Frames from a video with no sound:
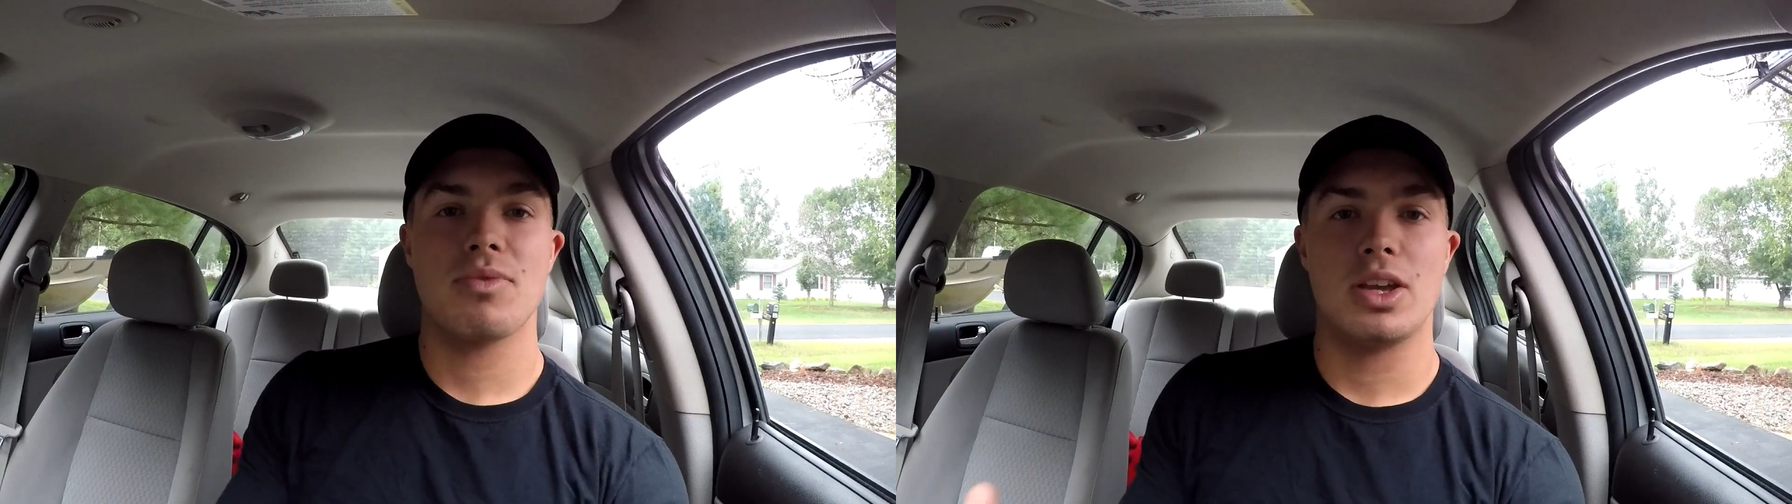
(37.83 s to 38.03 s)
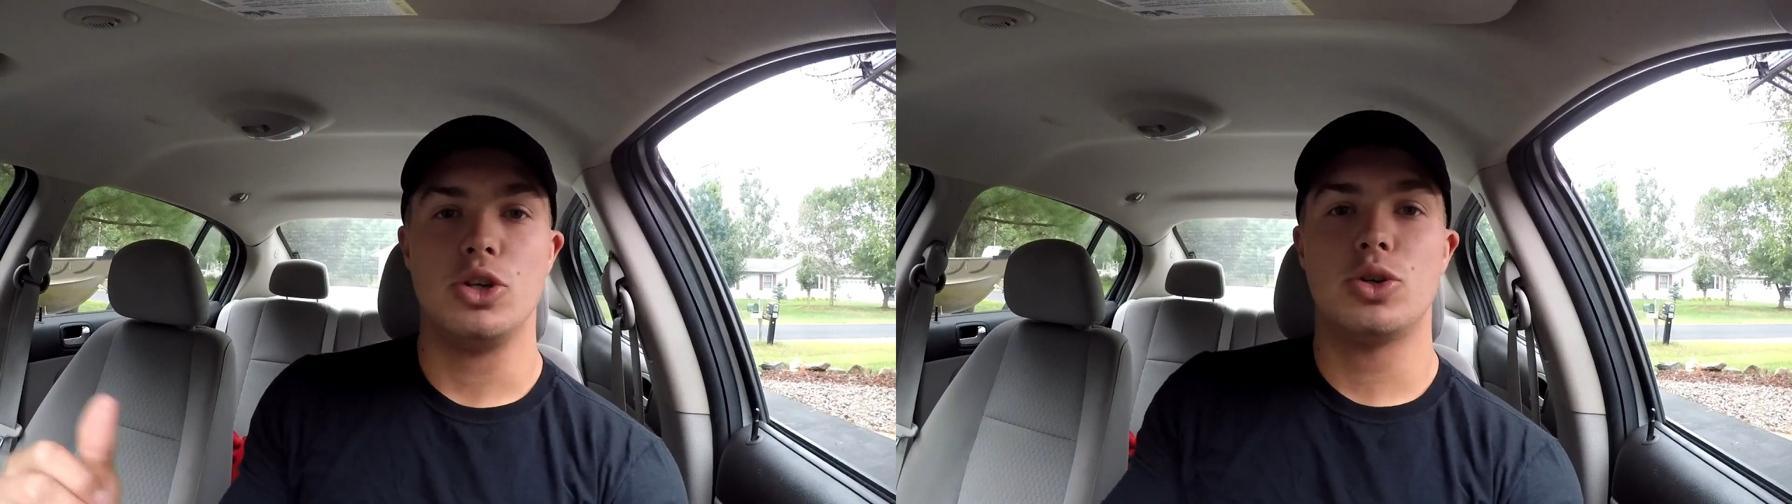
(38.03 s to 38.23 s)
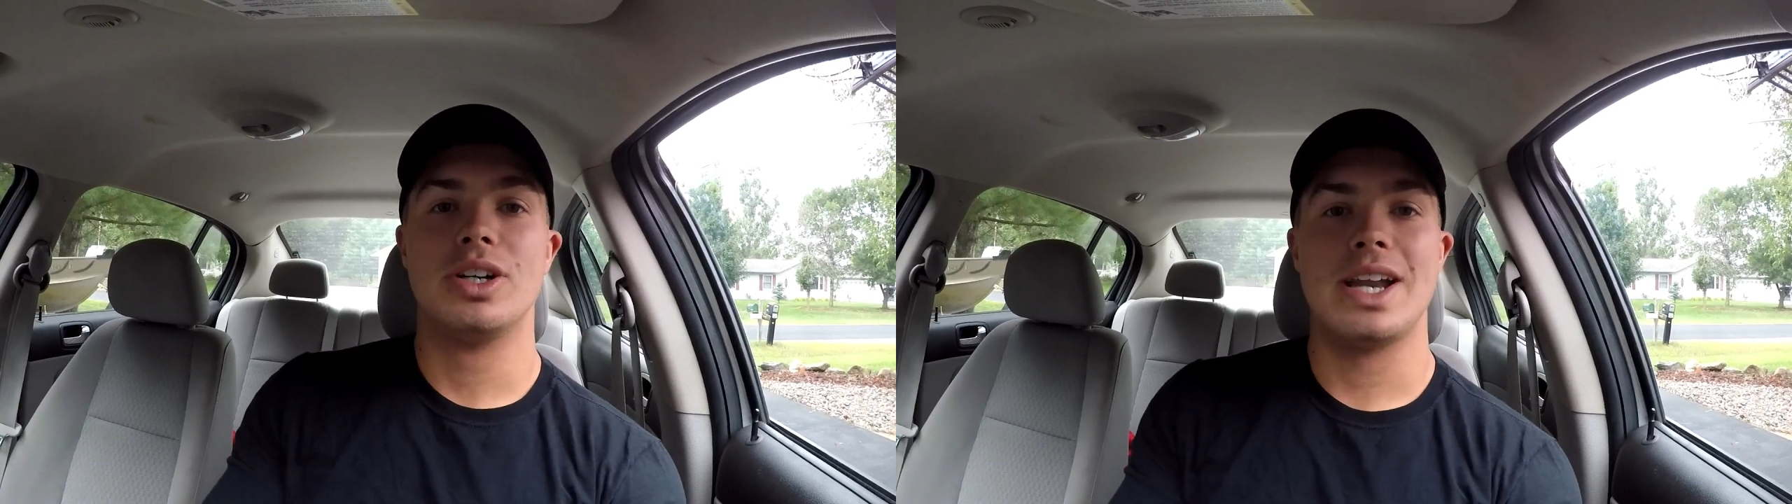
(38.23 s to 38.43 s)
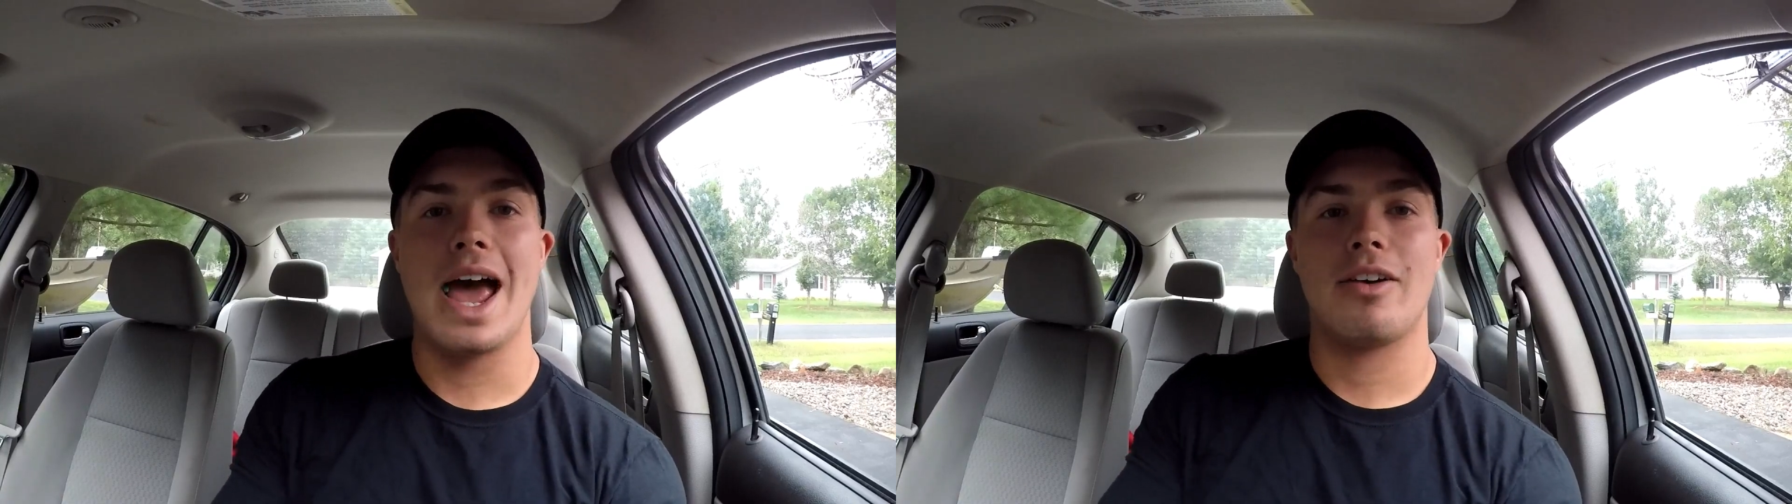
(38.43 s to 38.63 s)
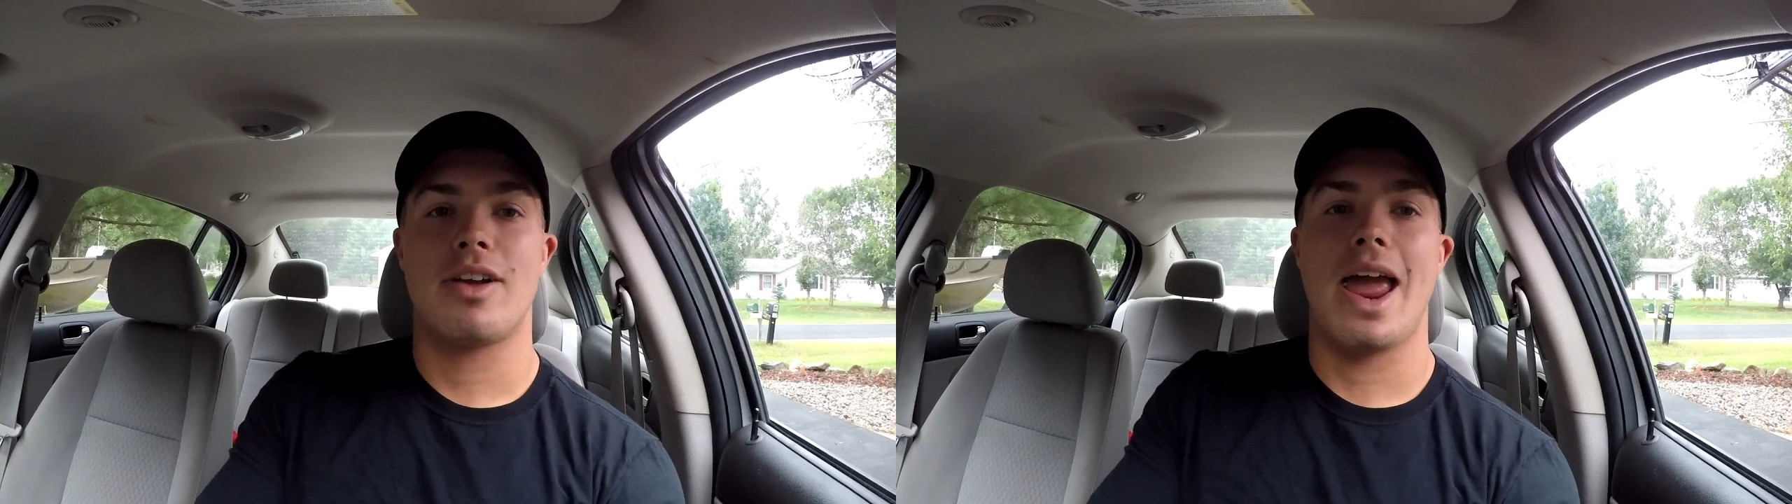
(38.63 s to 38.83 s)
you couldn't
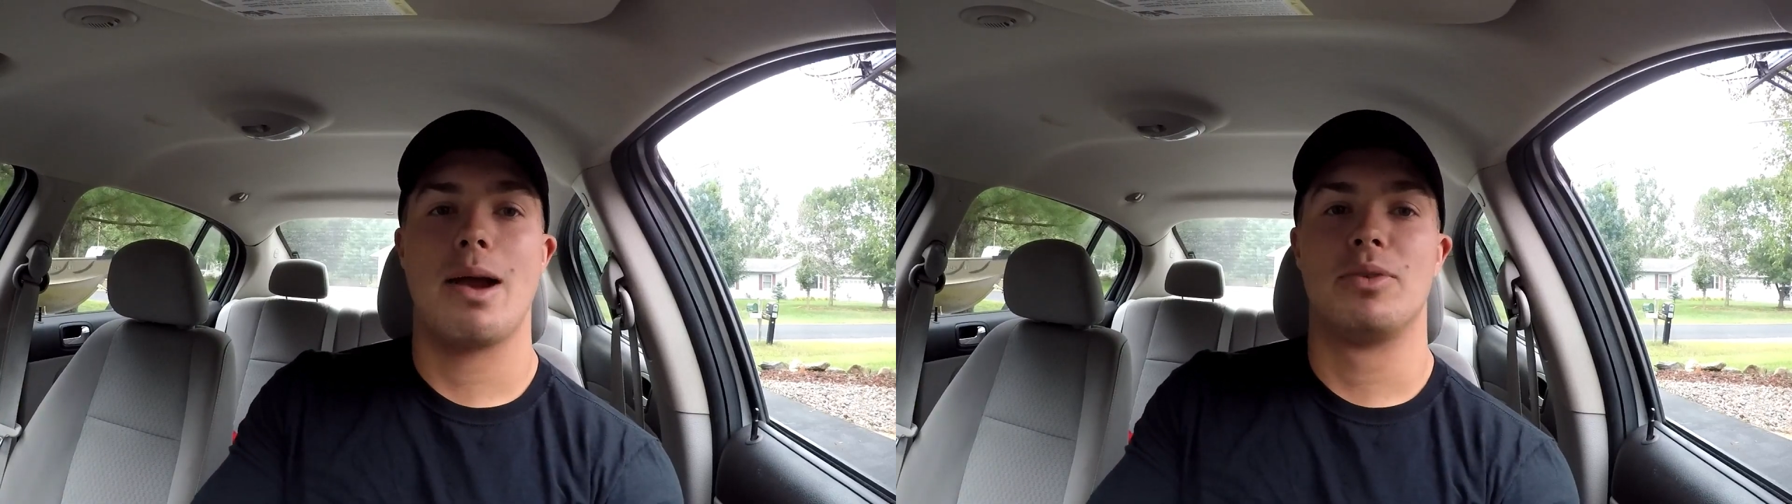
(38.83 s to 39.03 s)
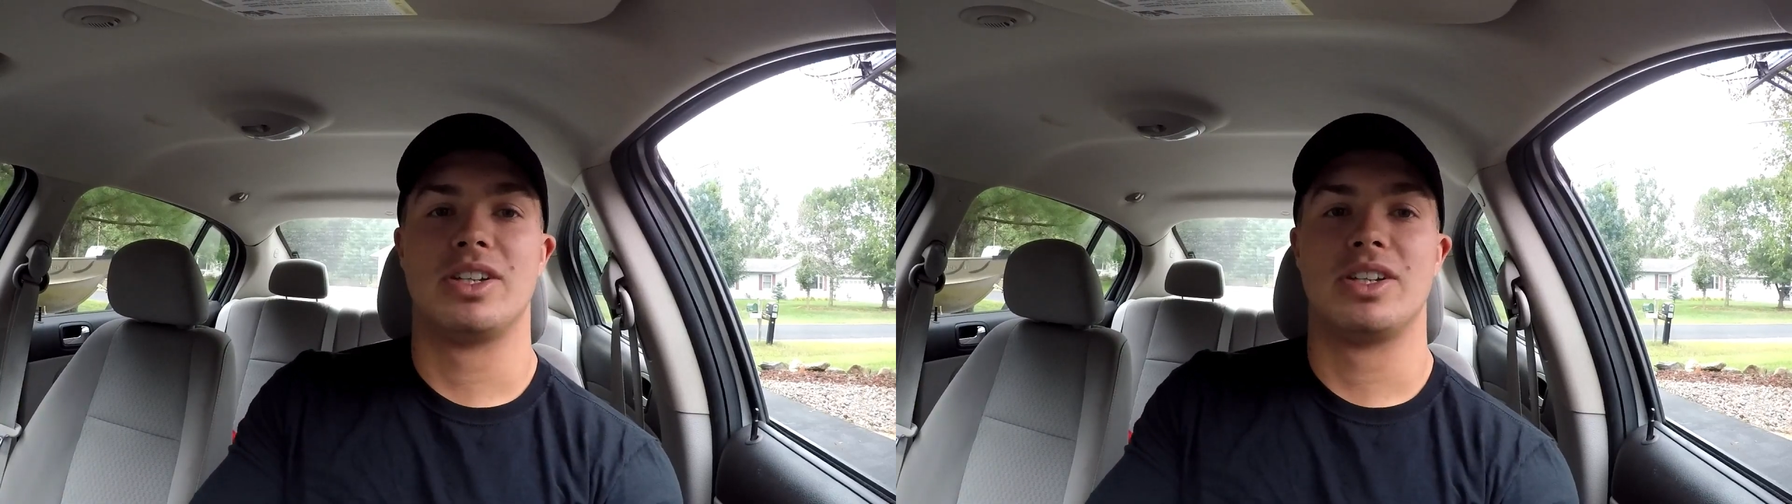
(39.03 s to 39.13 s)
have cameras